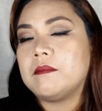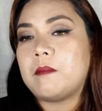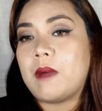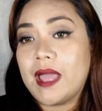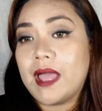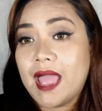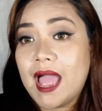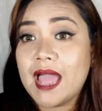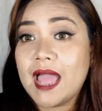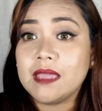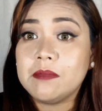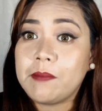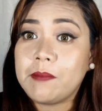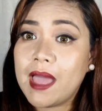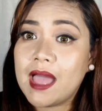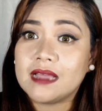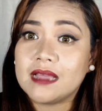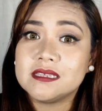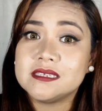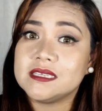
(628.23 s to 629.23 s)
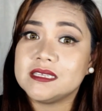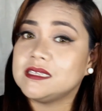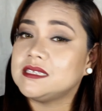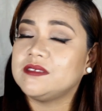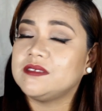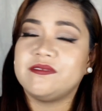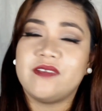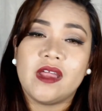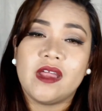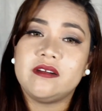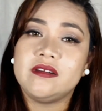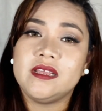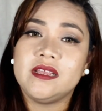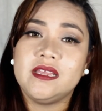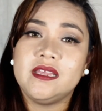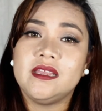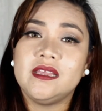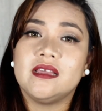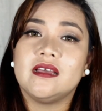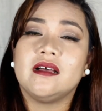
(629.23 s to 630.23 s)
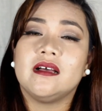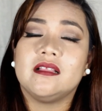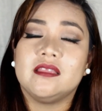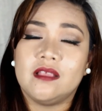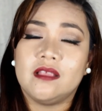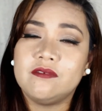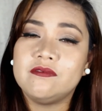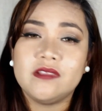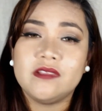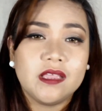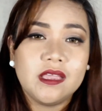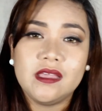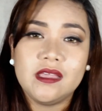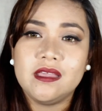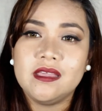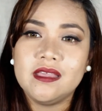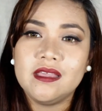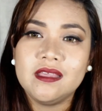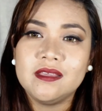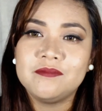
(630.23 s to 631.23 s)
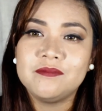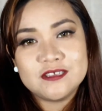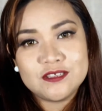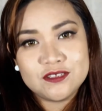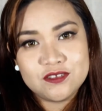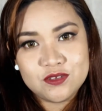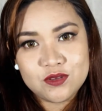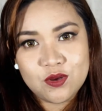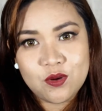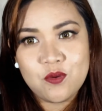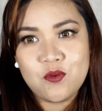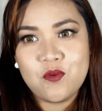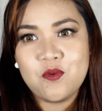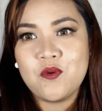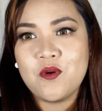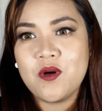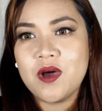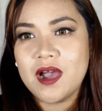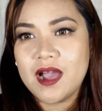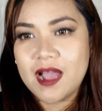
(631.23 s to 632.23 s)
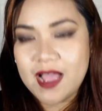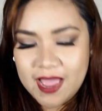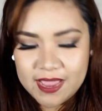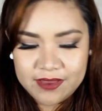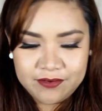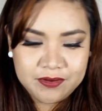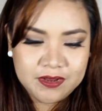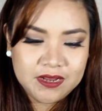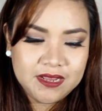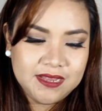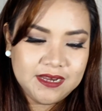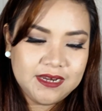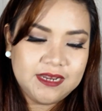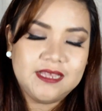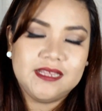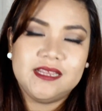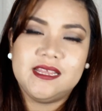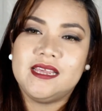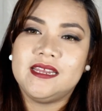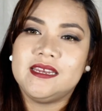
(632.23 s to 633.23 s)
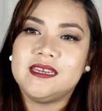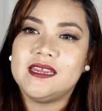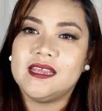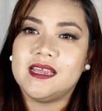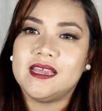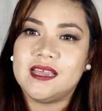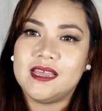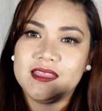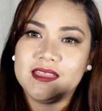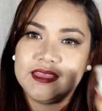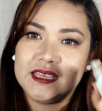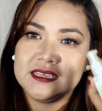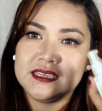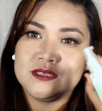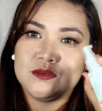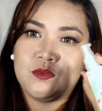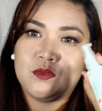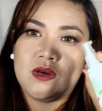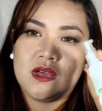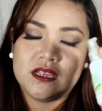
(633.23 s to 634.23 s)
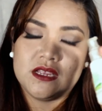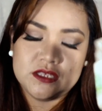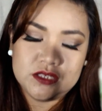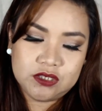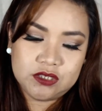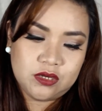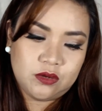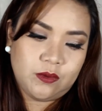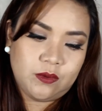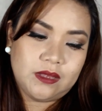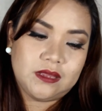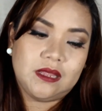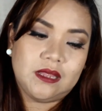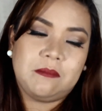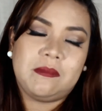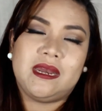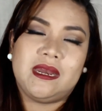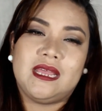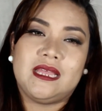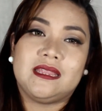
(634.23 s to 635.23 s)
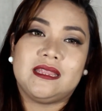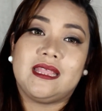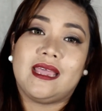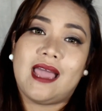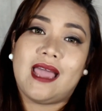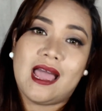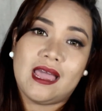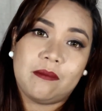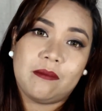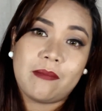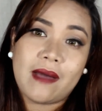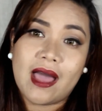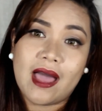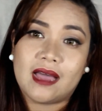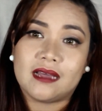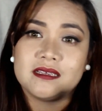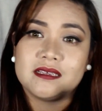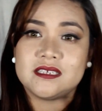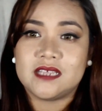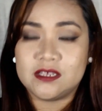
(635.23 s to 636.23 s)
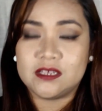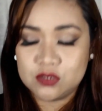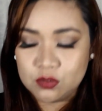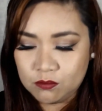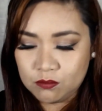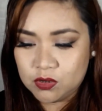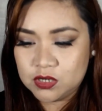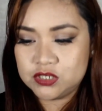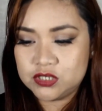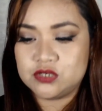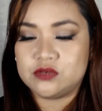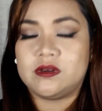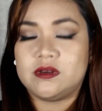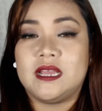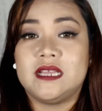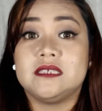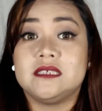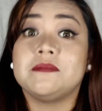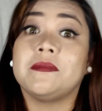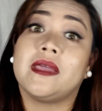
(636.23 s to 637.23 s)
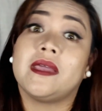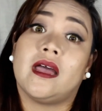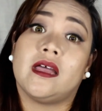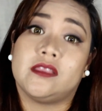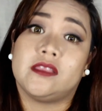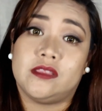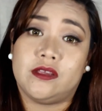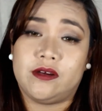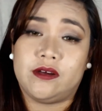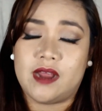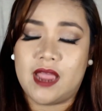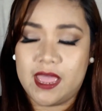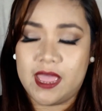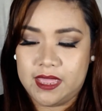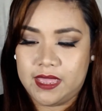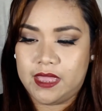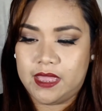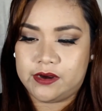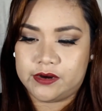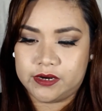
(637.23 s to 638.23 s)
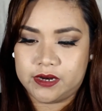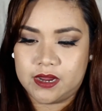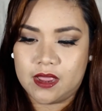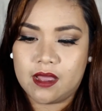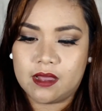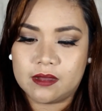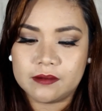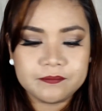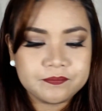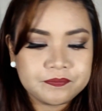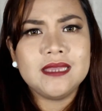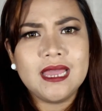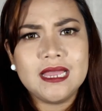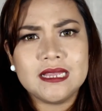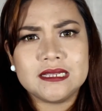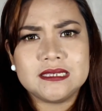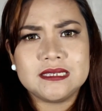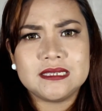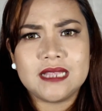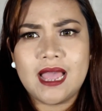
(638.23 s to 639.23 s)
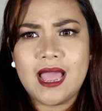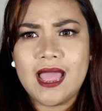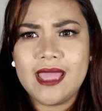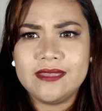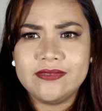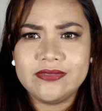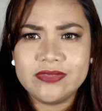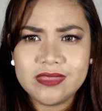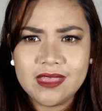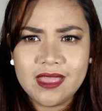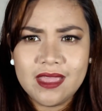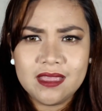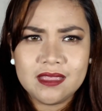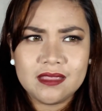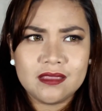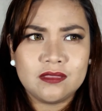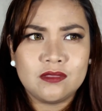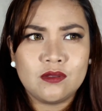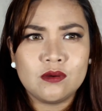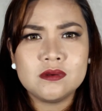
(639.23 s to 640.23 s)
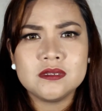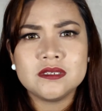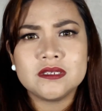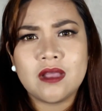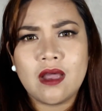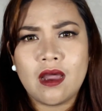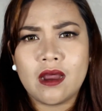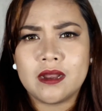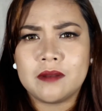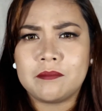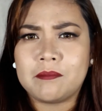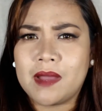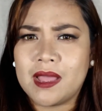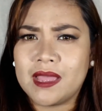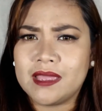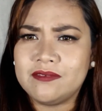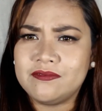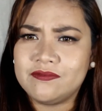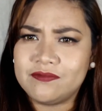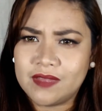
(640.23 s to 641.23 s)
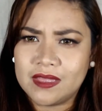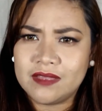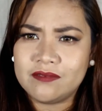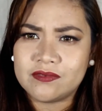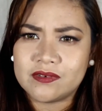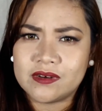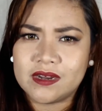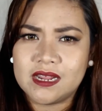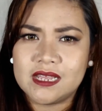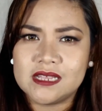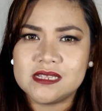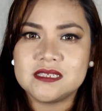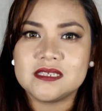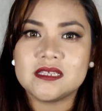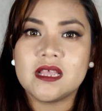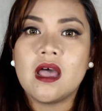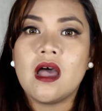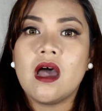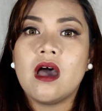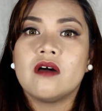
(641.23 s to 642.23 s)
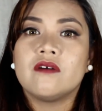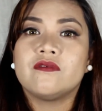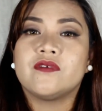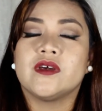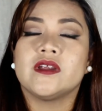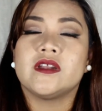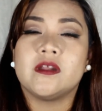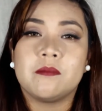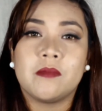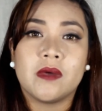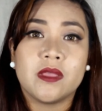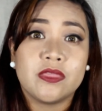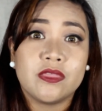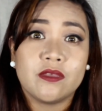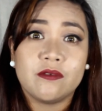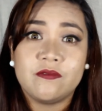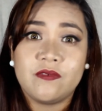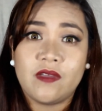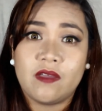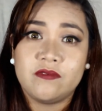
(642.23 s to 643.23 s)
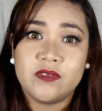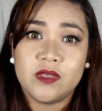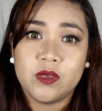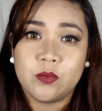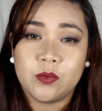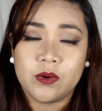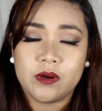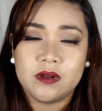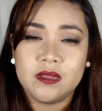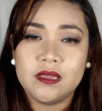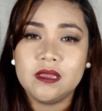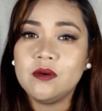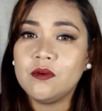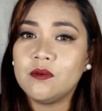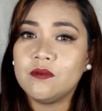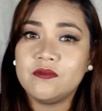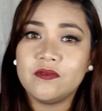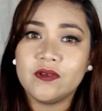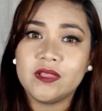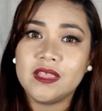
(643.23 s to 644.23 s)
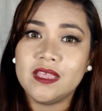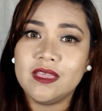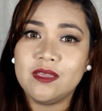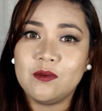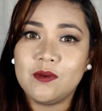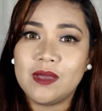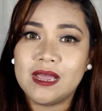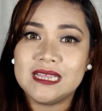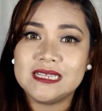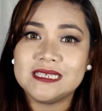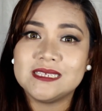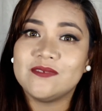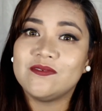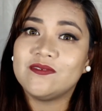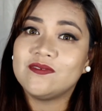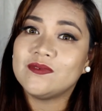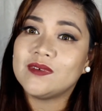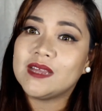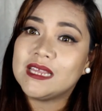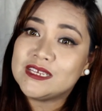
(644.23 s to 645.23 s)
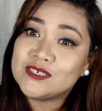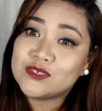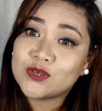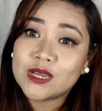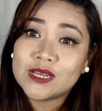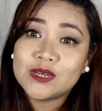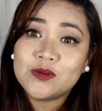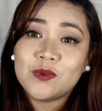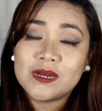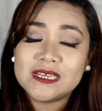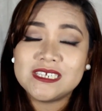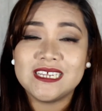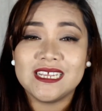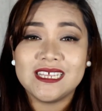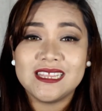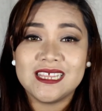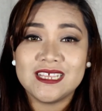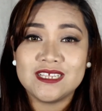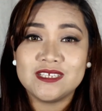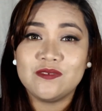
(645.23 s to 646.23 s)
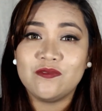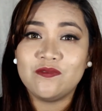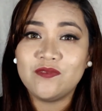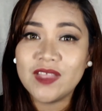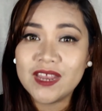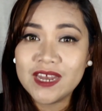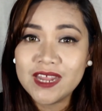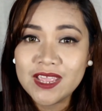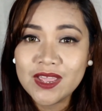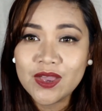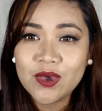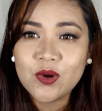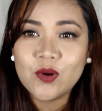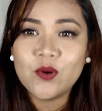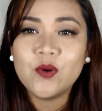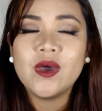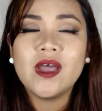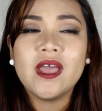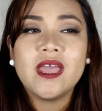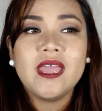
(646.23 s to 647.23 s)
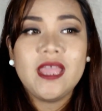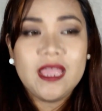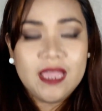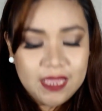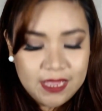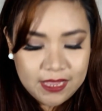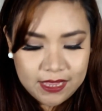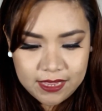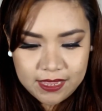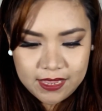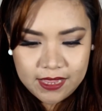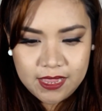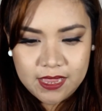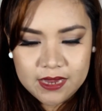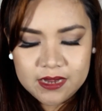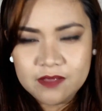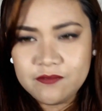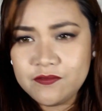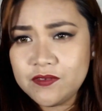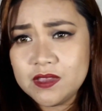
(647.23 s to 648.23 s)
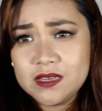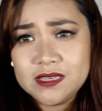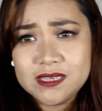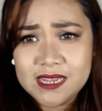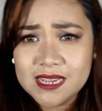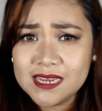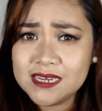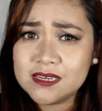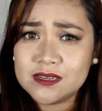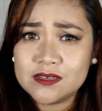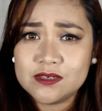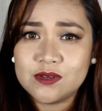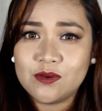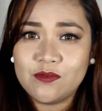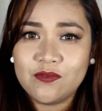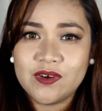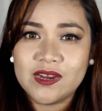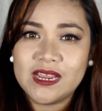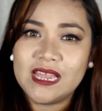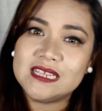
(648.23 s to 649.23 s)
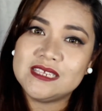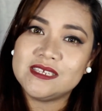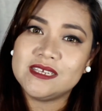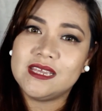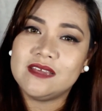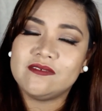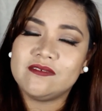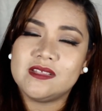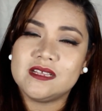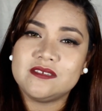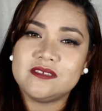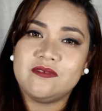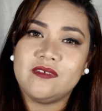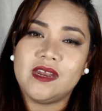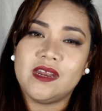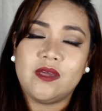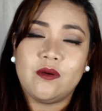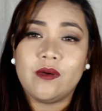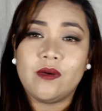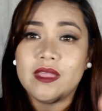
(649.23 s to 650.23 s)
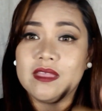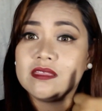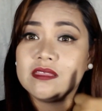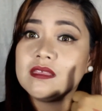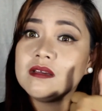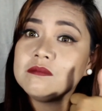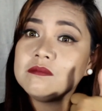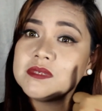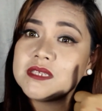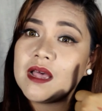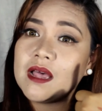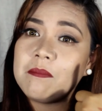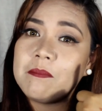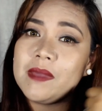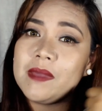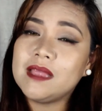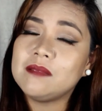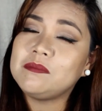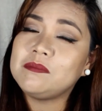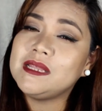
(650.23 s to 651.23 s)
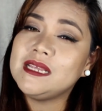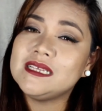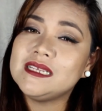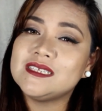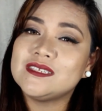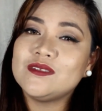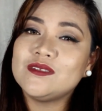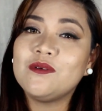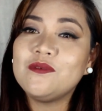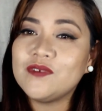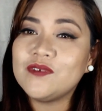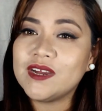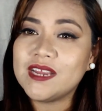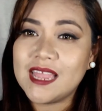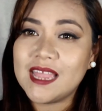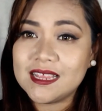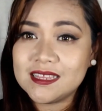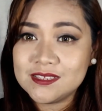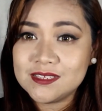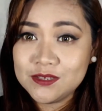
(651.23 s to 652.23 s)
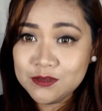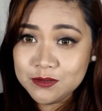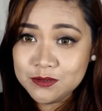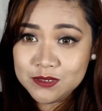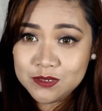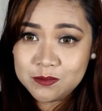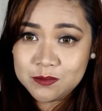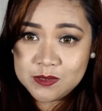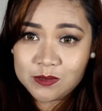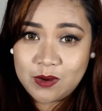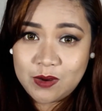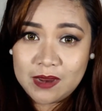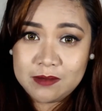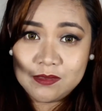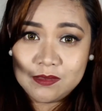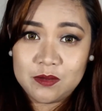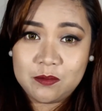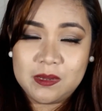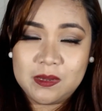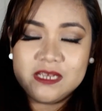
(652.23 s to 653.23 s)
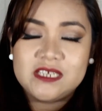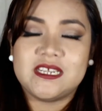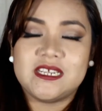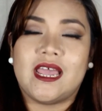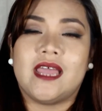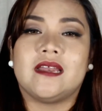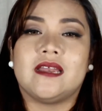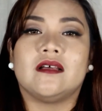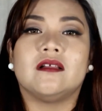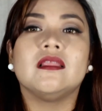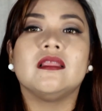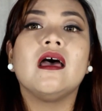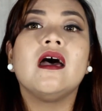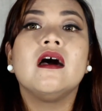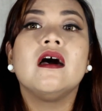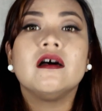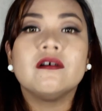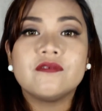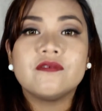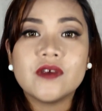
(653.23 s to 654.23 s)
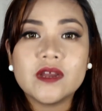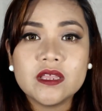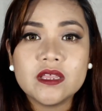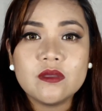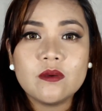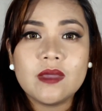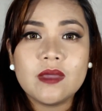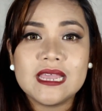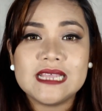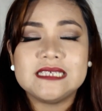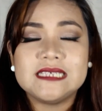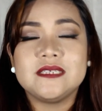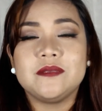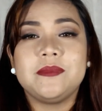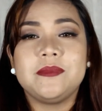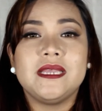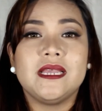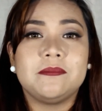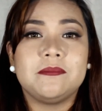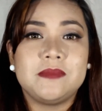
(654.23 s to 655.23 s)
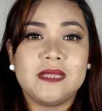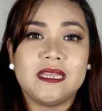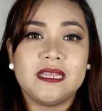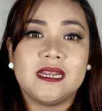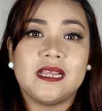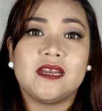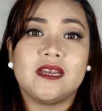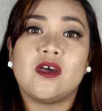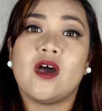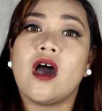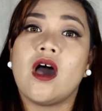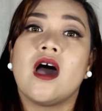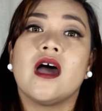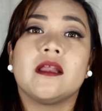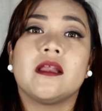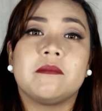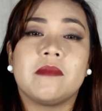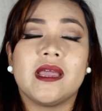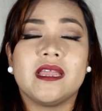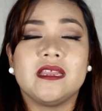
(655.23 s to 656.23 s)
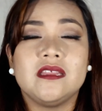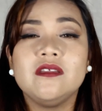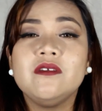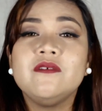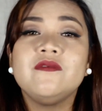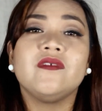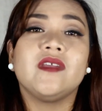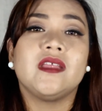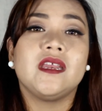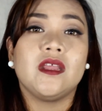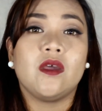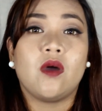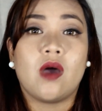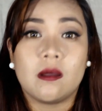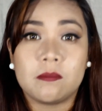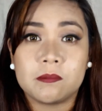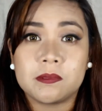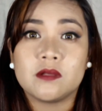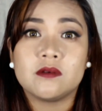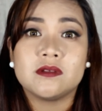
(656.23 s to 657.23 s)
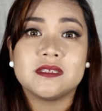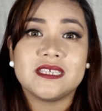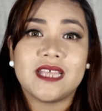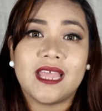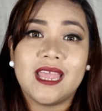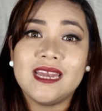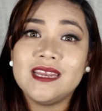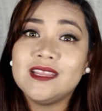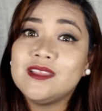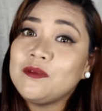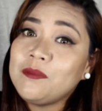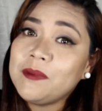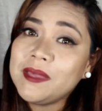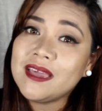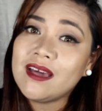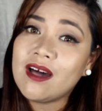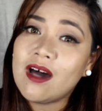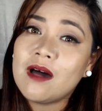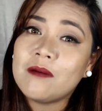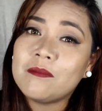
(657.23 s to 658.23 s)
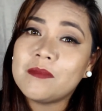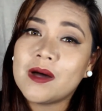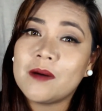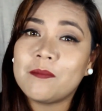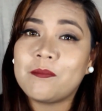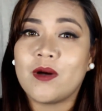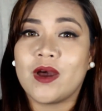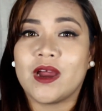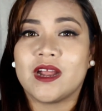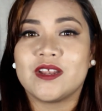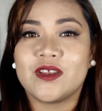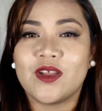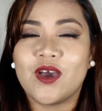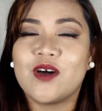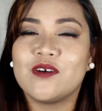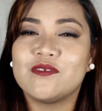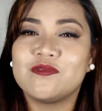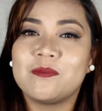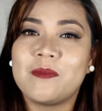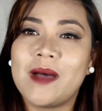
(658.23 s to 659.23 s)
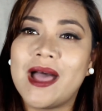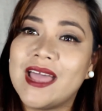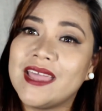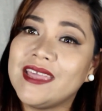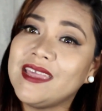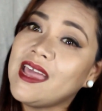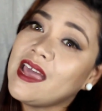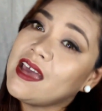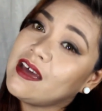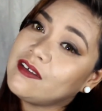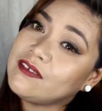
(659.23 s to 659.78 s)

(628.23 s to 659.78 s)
my eye bags is very lovely, so I really needed this one to eliminate the eye bags and to moisturize my under eye area. Yes, I think those are my favorites for the month of February. Hopefully you guys enjoyed watching this video, and if you did, don't forget to give this video a thumbs up, and please don't forget to subscribe to my channel for you guys to be updated on my new video uploads and to become a part of my